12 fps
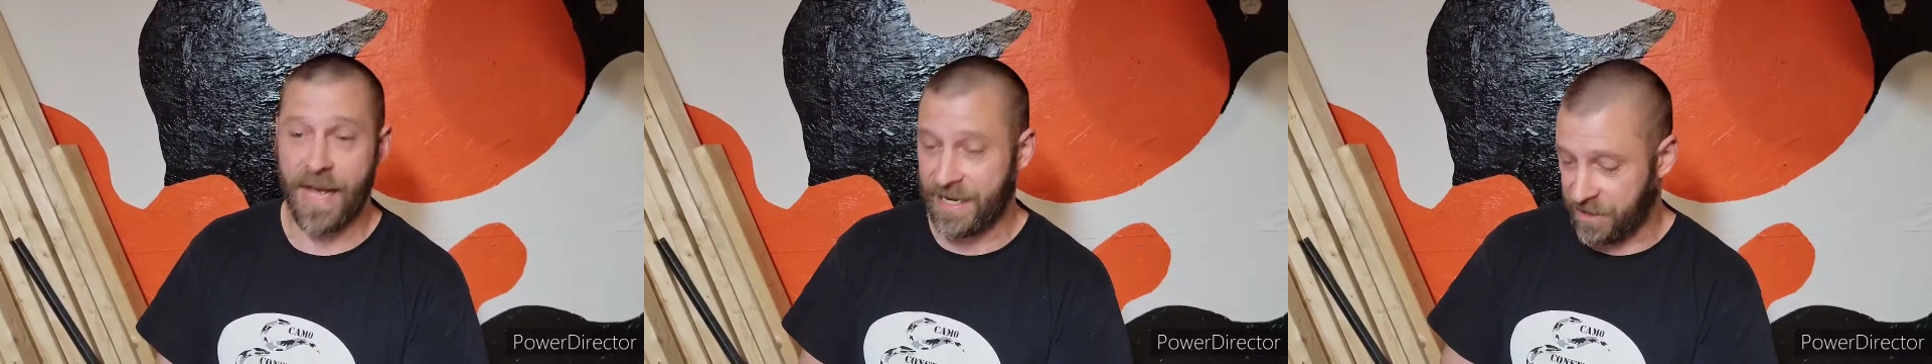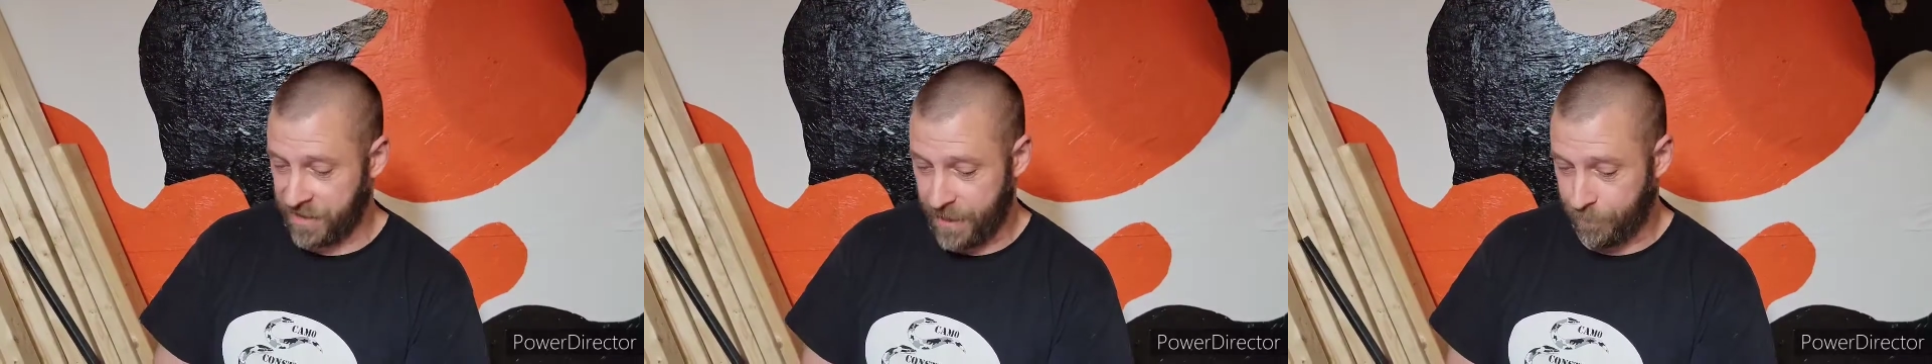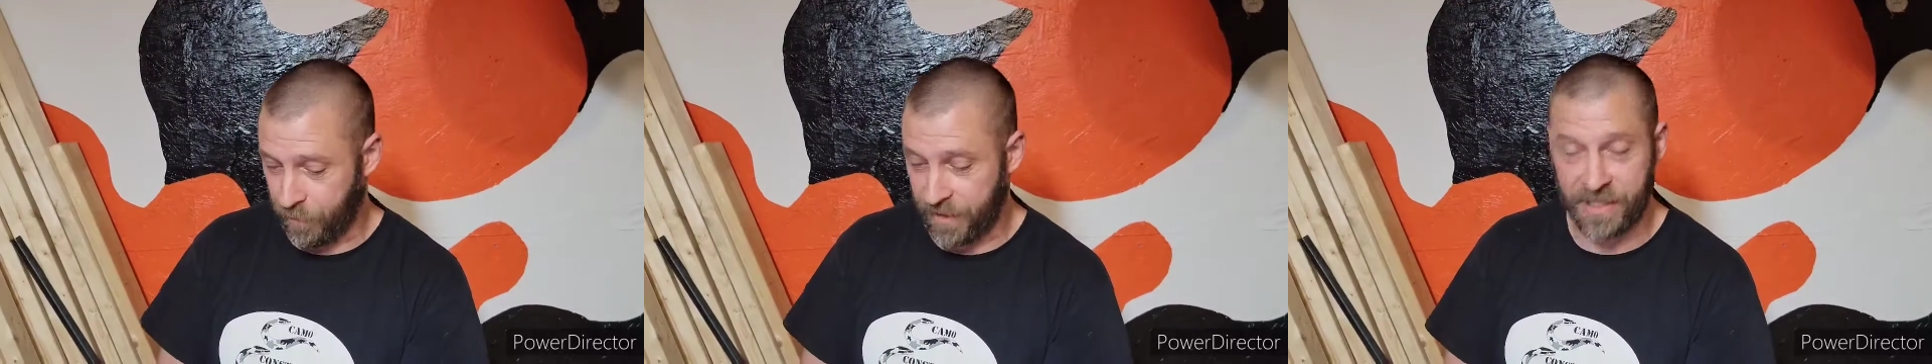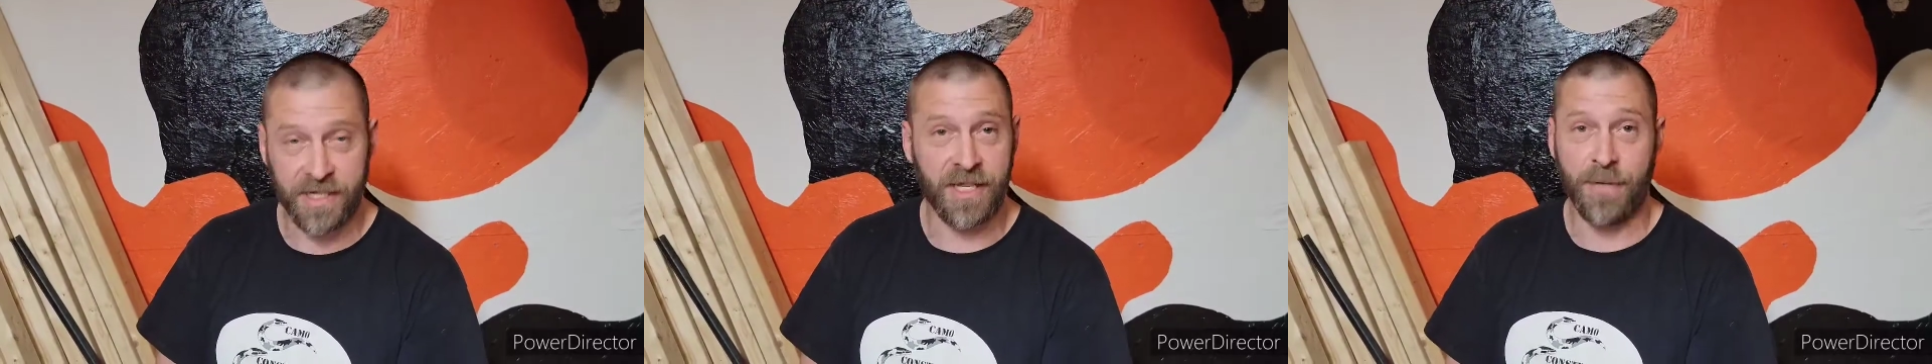That's their
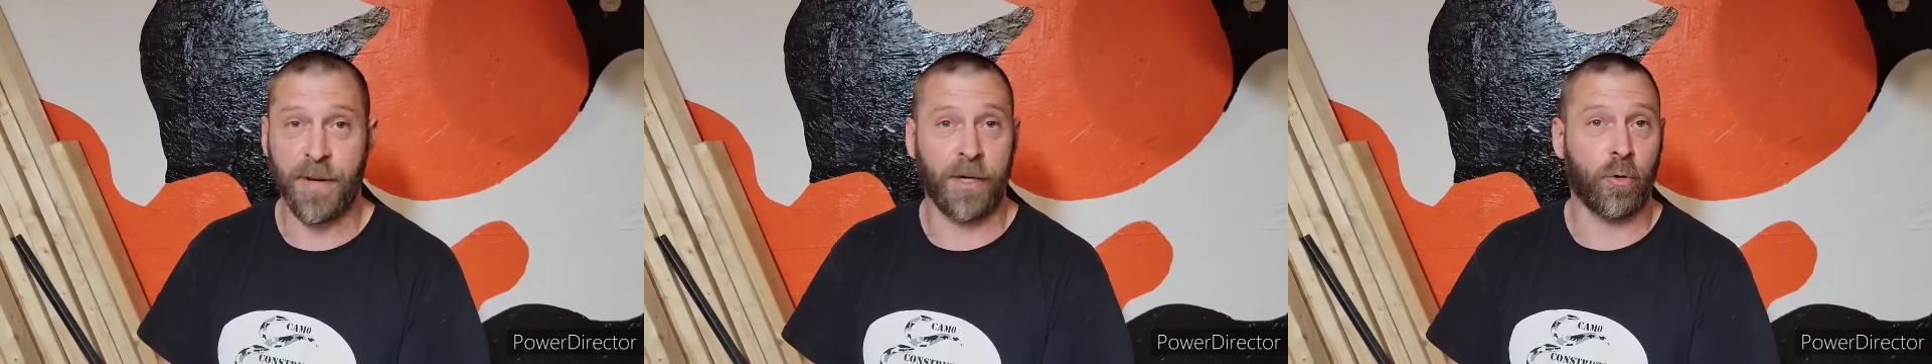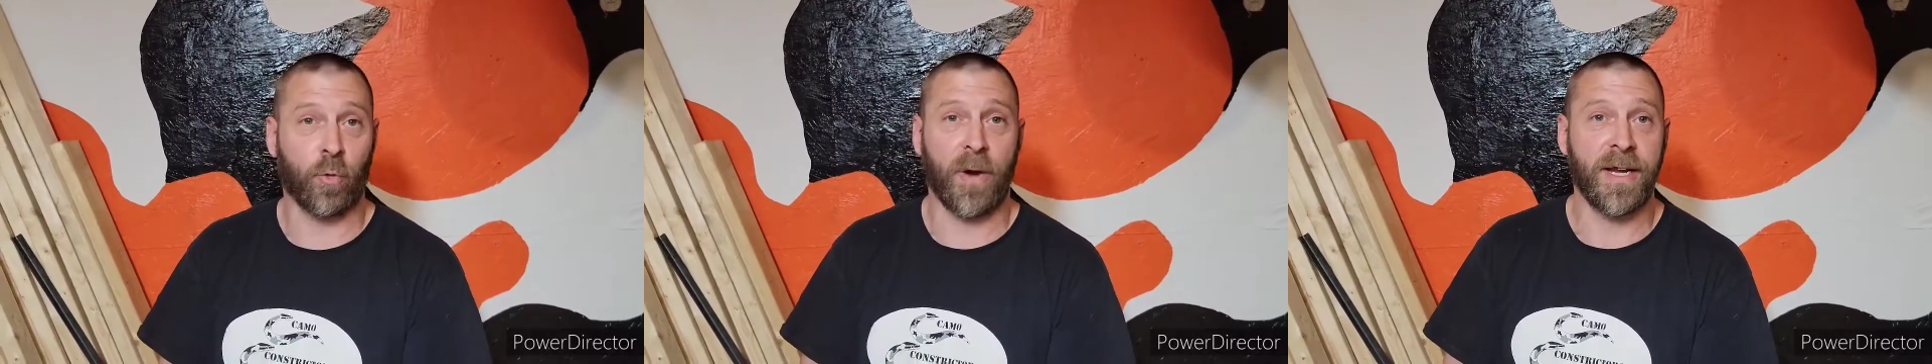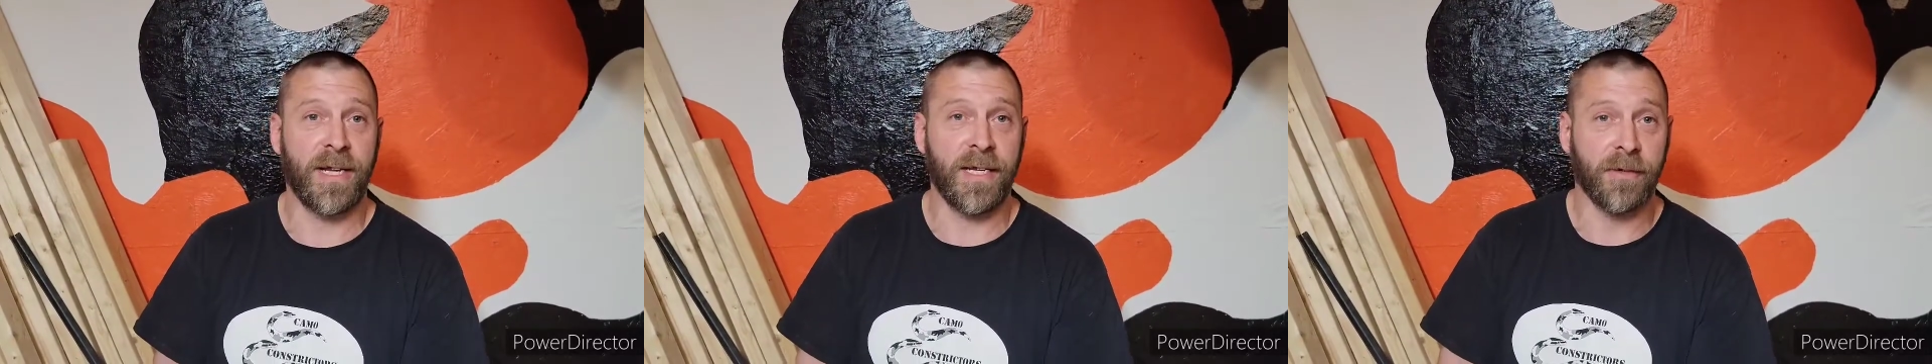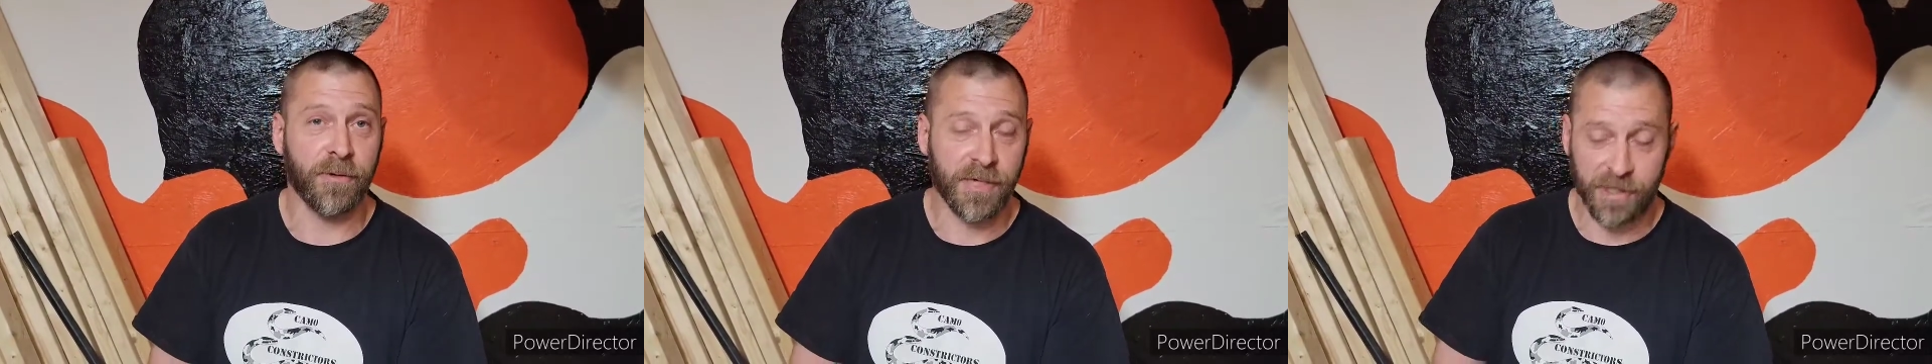place, and they've been great
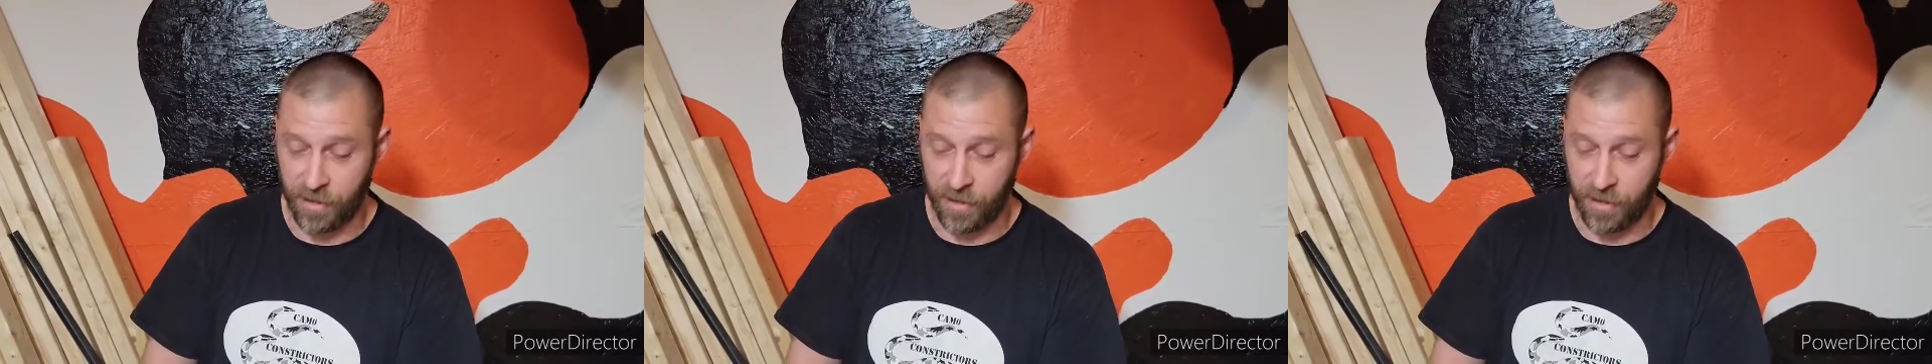eaters.